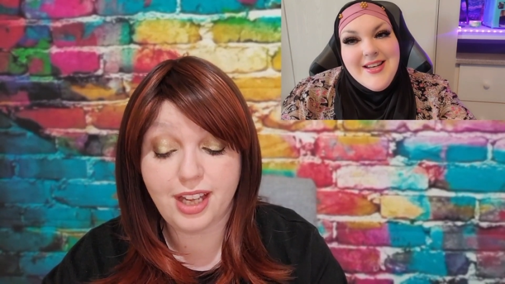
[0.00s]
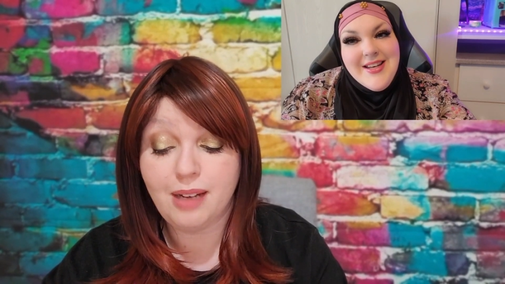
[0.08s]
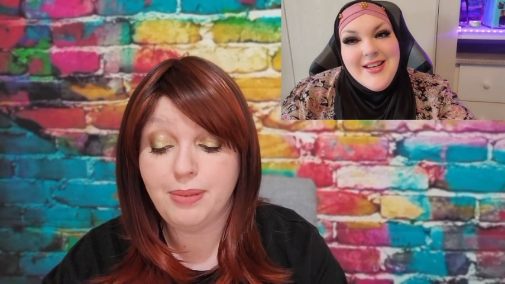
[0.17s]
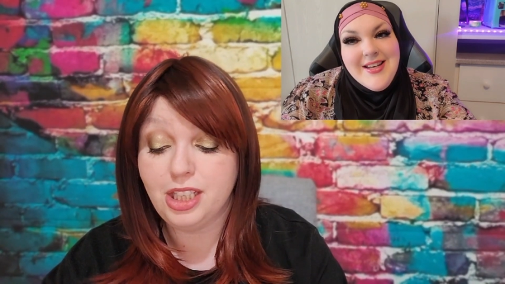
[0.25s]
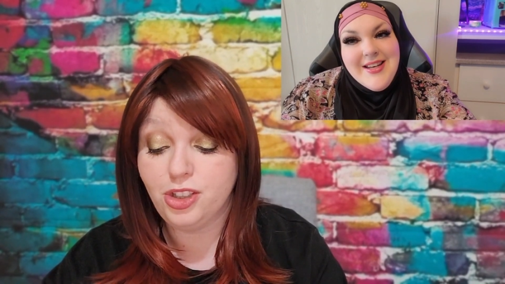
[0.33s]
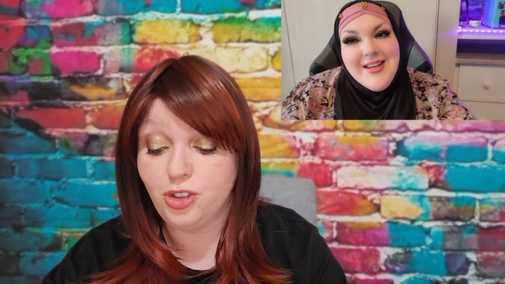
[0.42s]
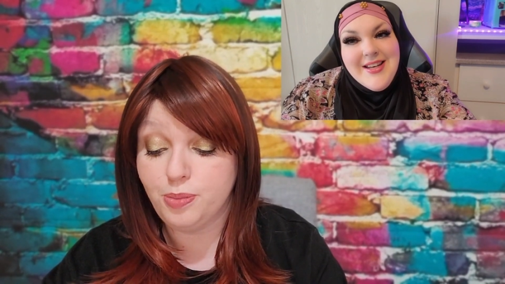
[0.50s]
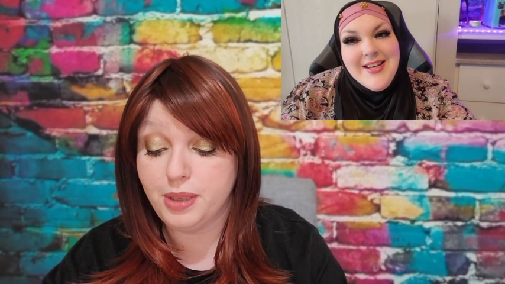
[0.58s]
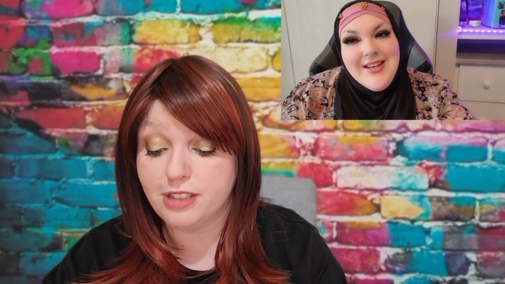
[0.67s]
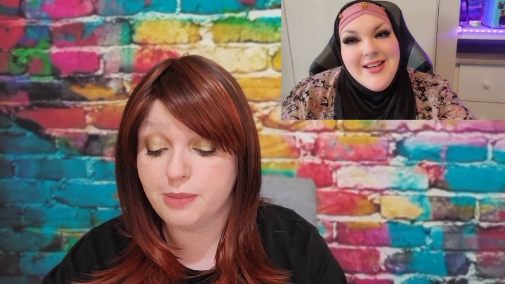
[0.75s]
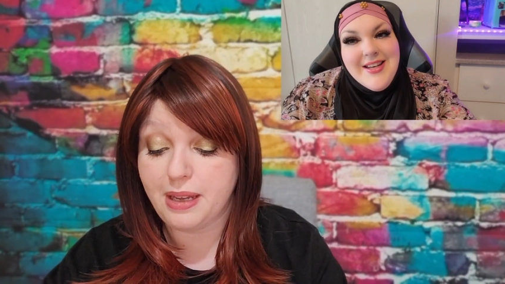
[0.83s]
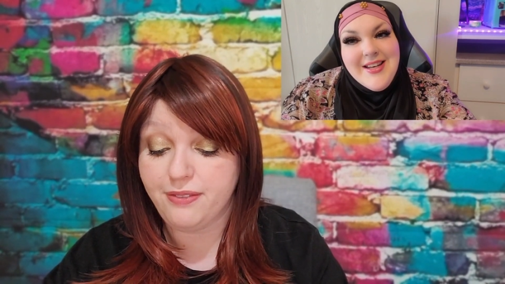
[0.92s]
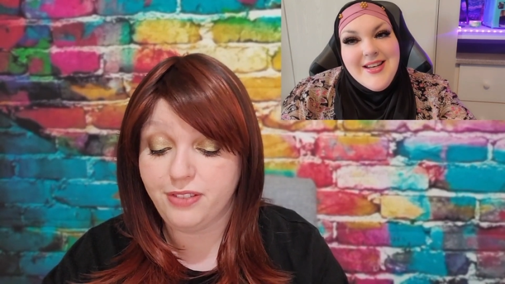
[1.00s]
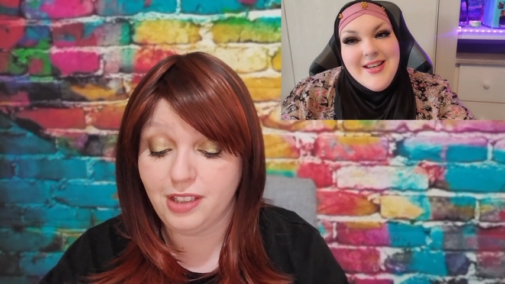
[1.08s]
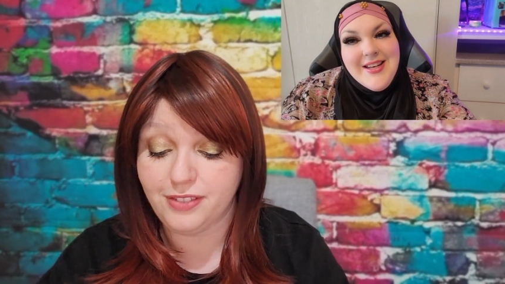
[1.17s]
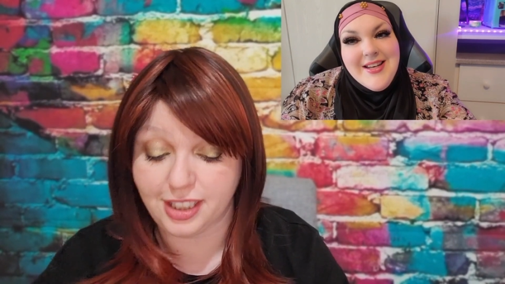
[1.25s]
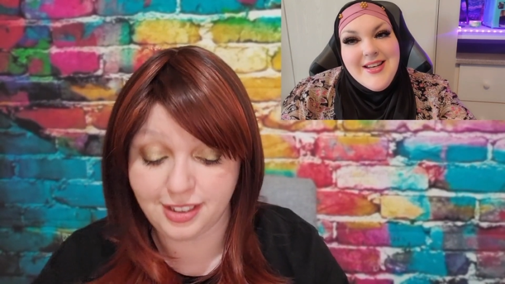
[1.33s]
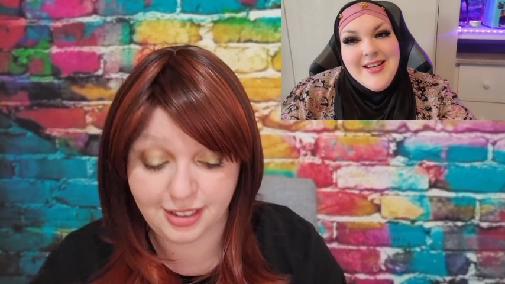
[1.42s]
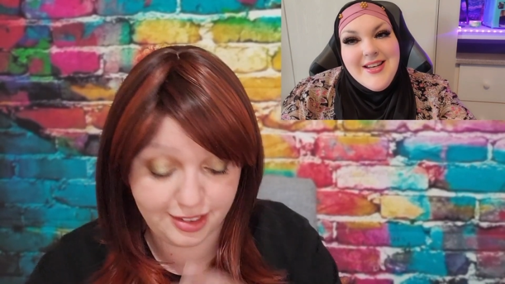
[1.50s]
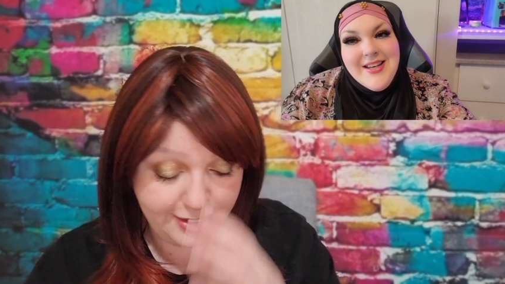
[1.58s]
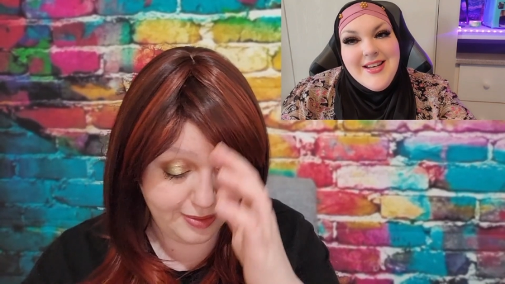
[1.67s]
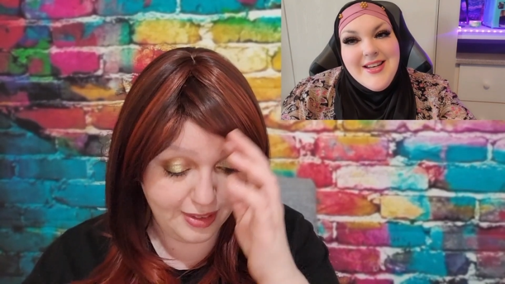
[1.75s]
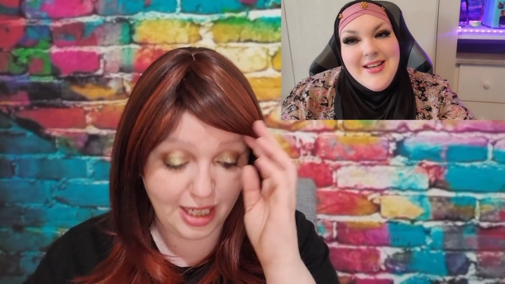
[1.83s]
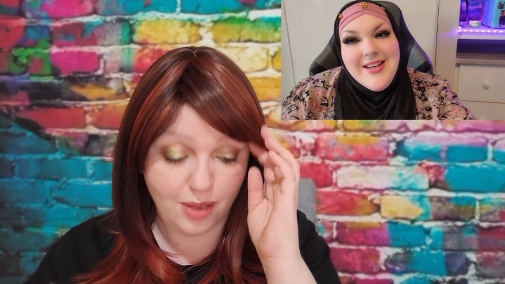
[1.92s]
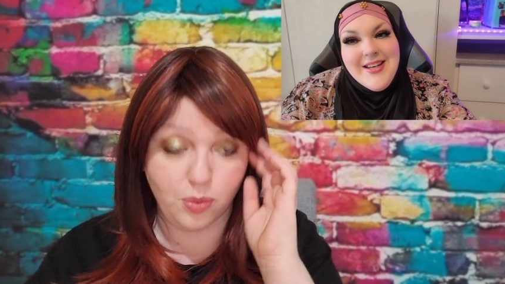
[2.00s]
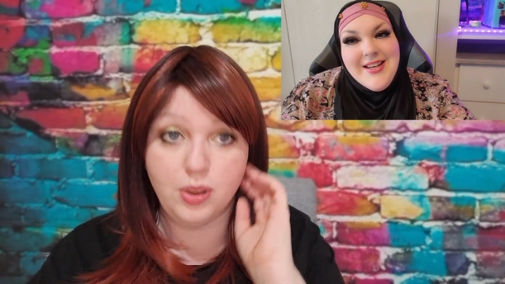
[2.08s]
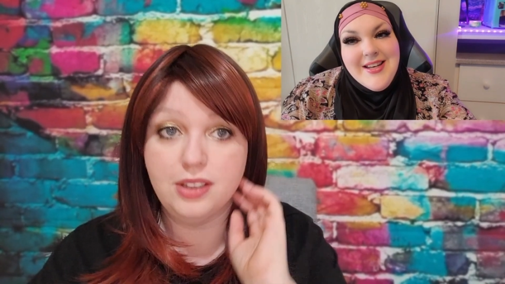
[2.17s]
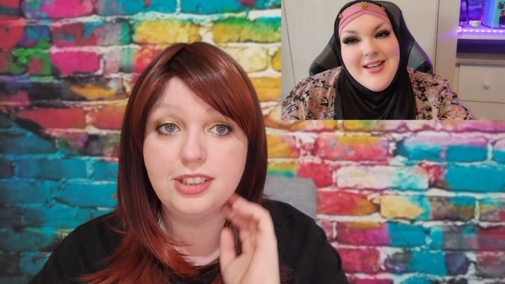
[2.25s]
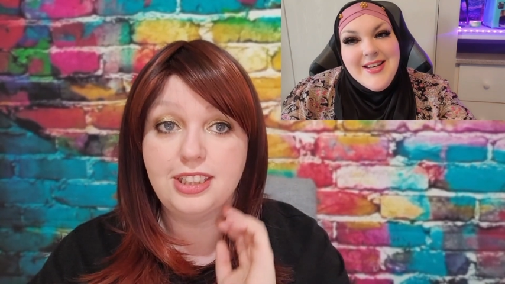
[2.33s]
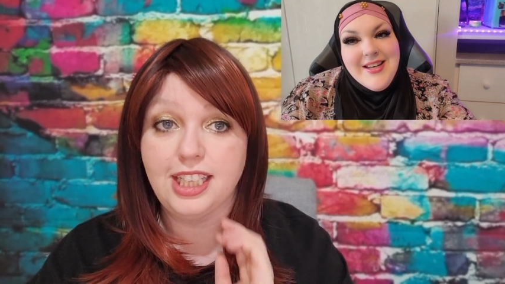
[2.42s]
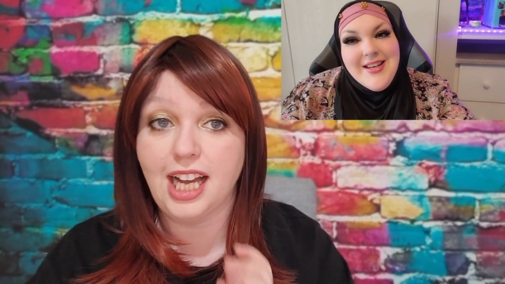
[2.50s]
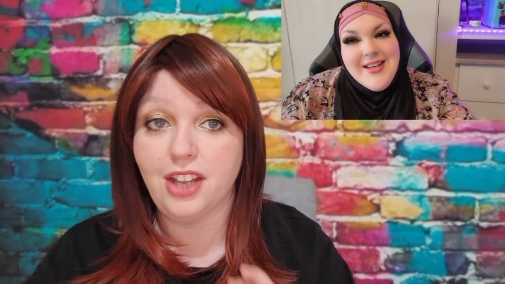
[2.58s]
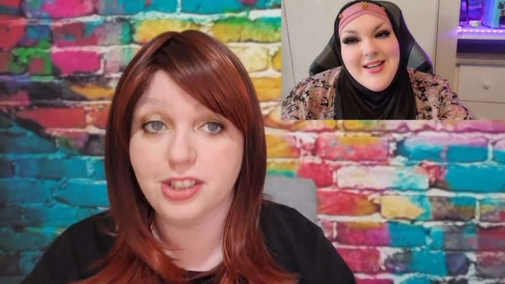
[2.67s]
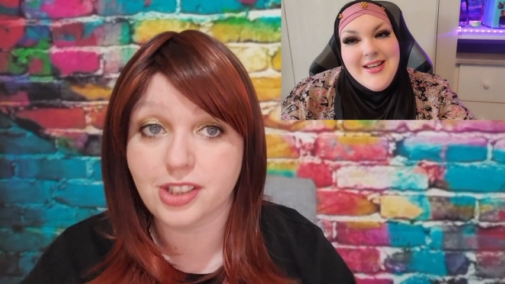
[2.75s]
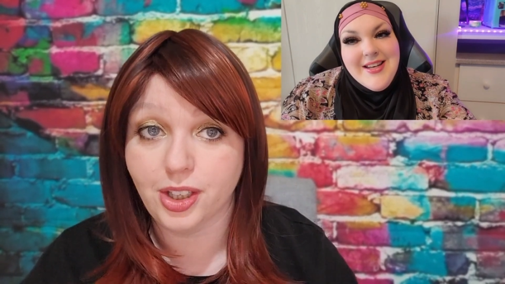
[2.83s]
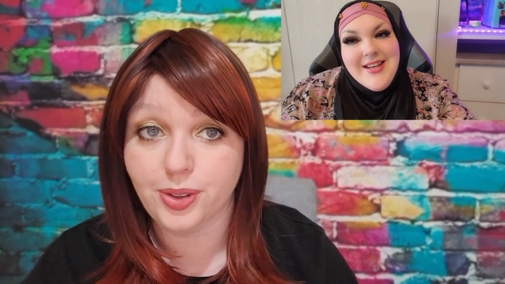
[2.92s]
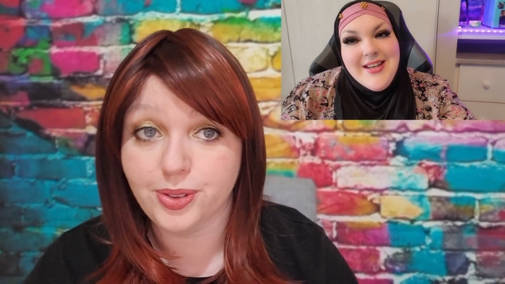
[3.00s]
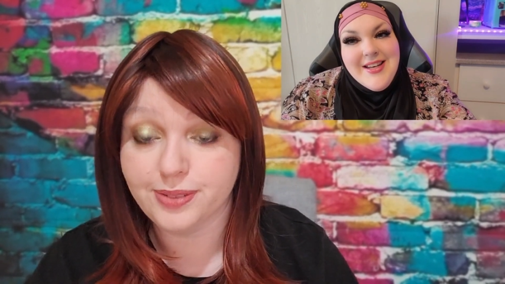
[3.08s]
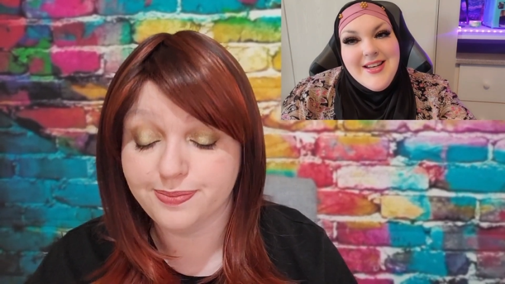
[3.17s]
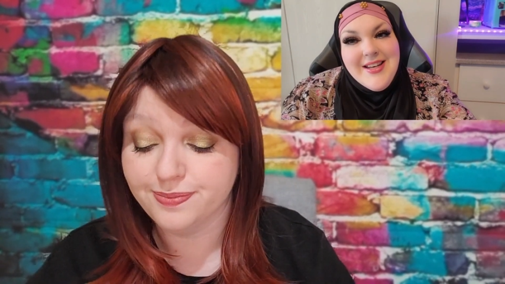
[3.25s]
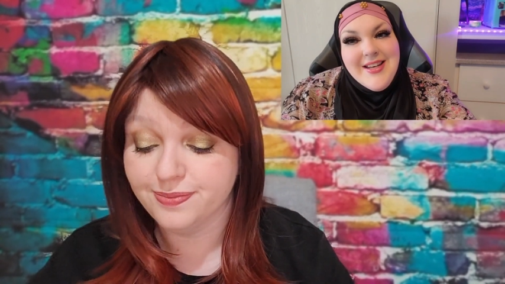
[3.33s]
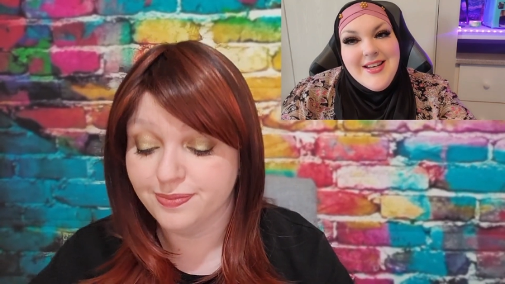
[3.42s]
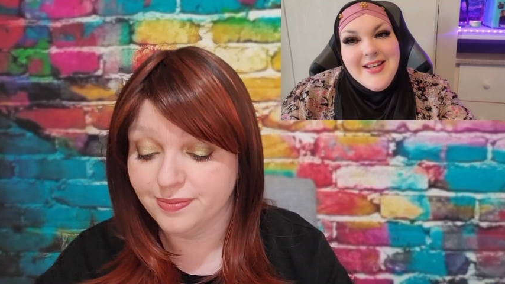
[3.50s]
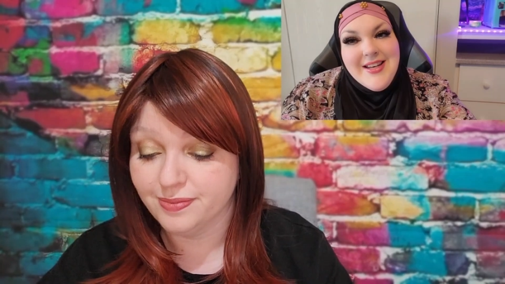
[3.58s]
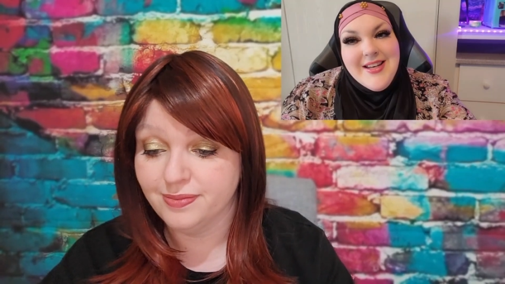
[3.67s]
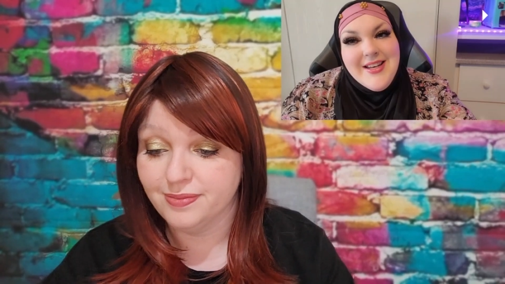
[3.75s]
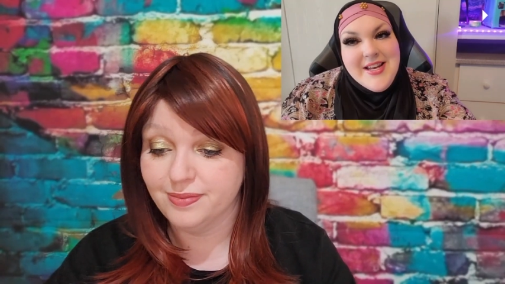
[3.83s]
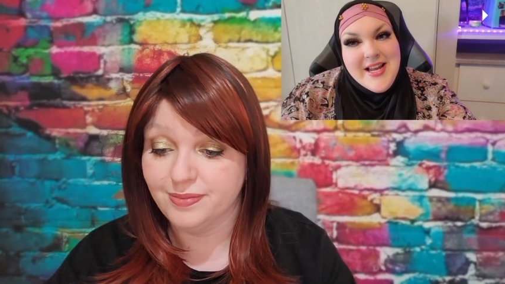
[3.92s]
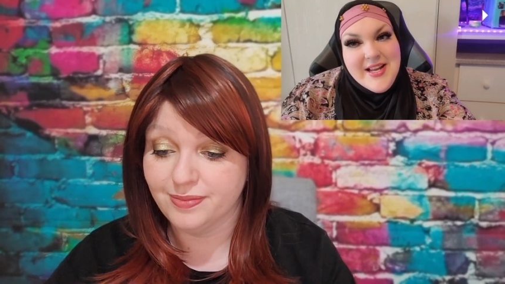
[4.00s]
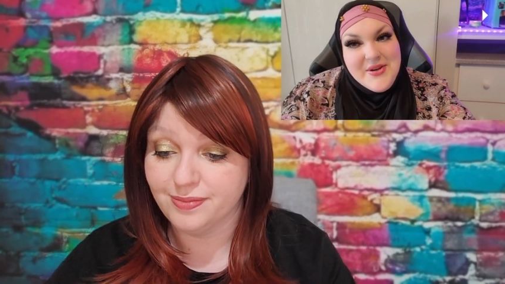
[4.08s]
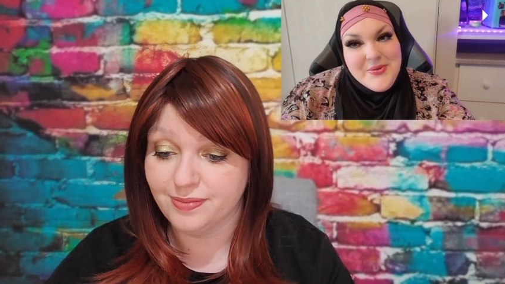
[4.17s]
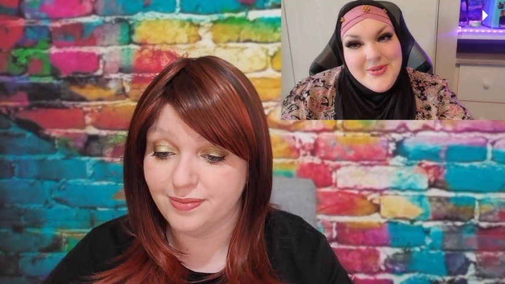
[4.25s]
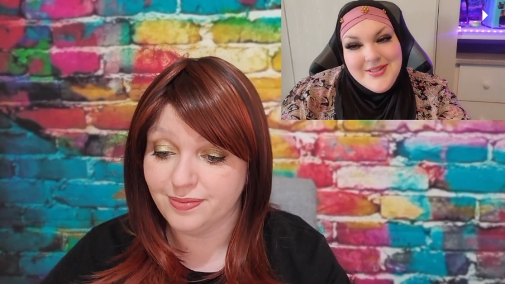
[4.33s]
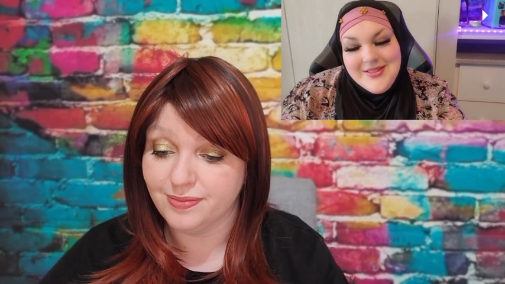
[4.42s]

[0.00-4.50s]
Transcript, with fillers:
Speaker 1: How about you be respectful of us, and we'll see how this goes. Now,